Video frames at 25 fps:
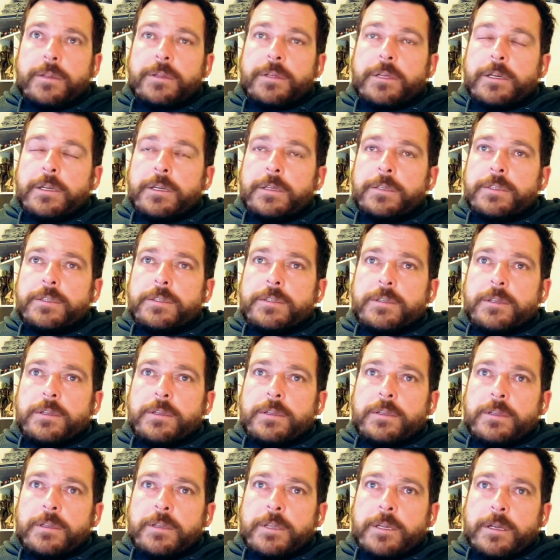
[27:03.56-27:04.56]
that
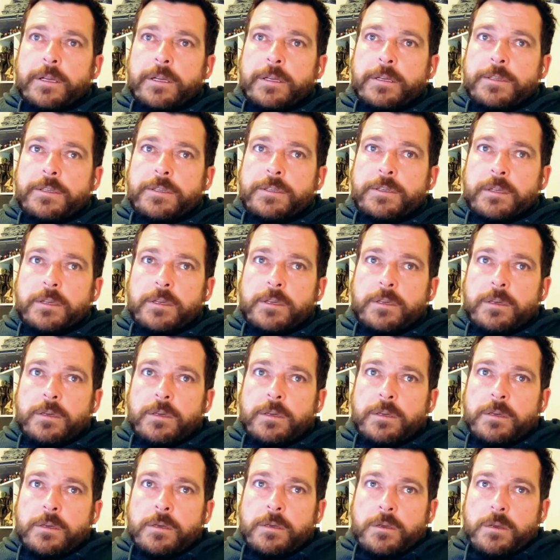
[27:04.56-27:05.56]
is
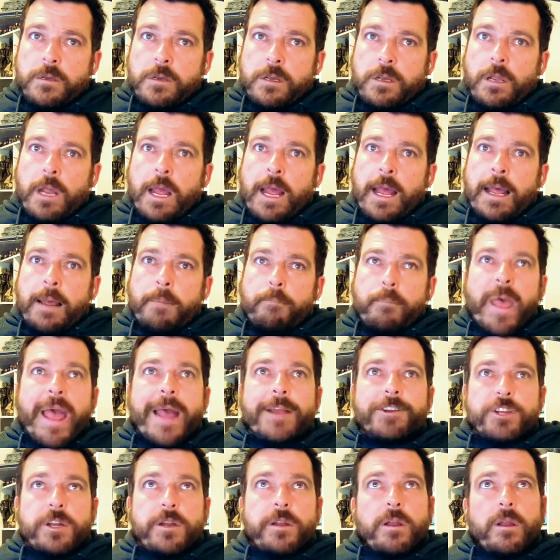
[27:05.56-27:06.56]

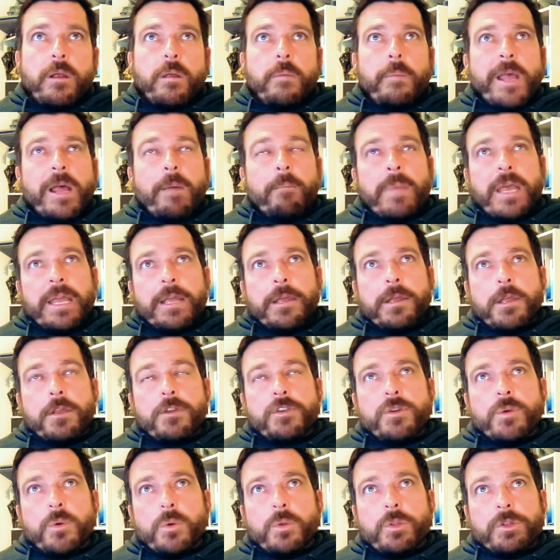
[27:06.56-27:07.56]
passionate about making
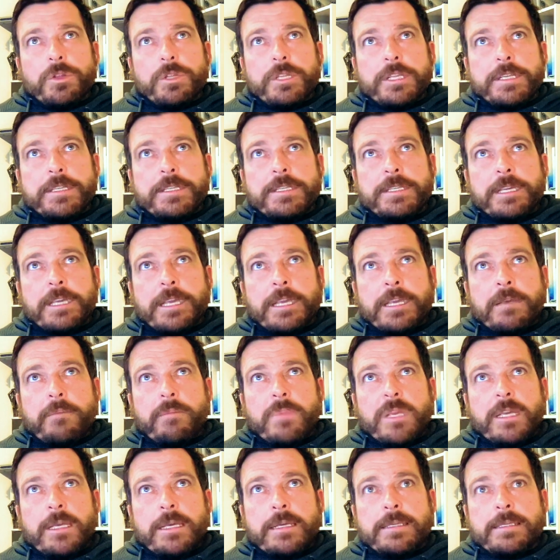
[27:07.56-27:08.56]
sure that this scheme
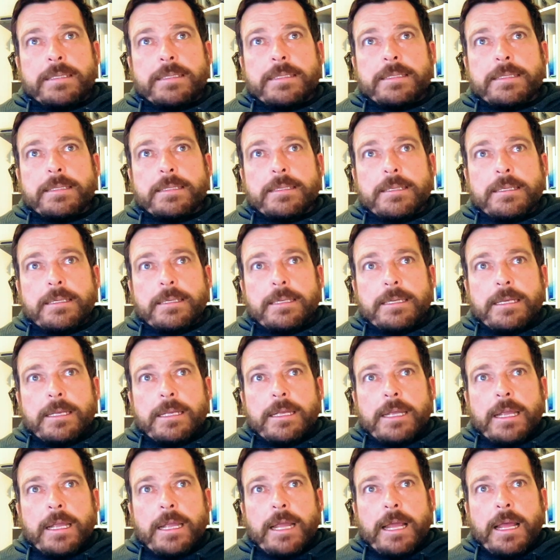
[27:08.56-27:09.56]
is
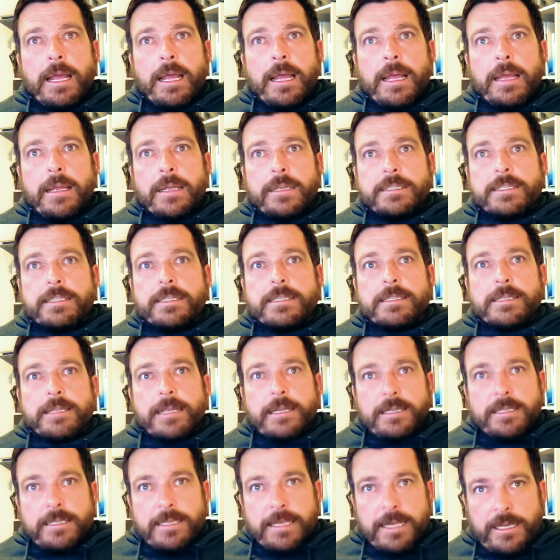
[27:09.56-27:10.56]

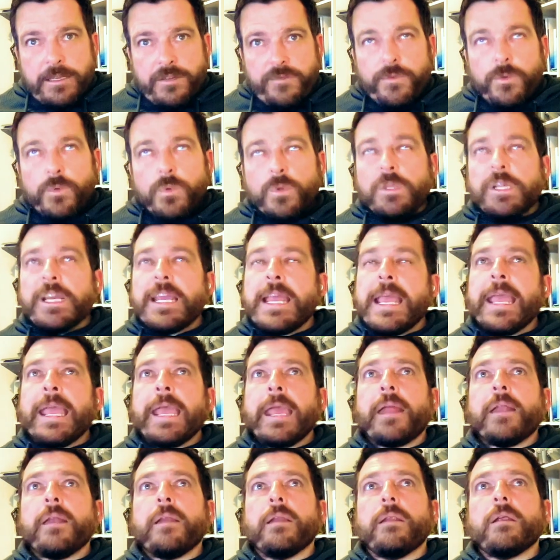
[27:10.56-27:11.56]
successful
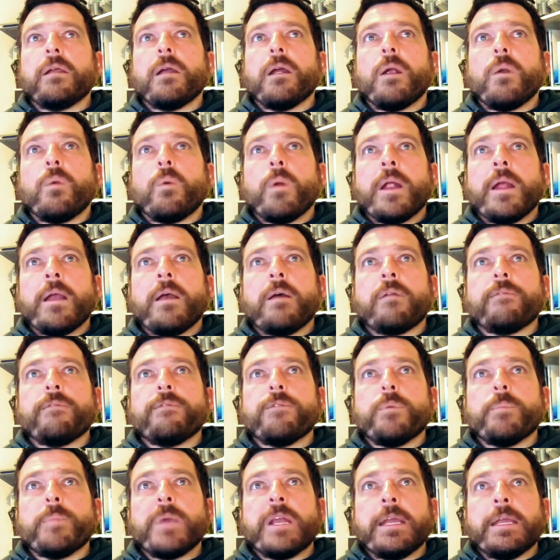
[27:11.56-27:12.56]
and around
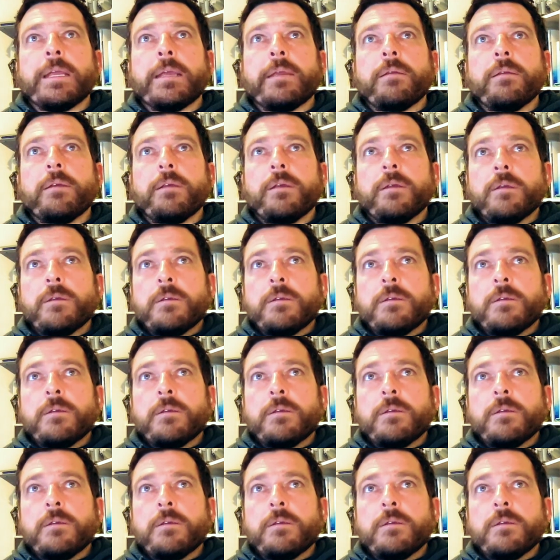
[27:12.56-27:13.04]
for many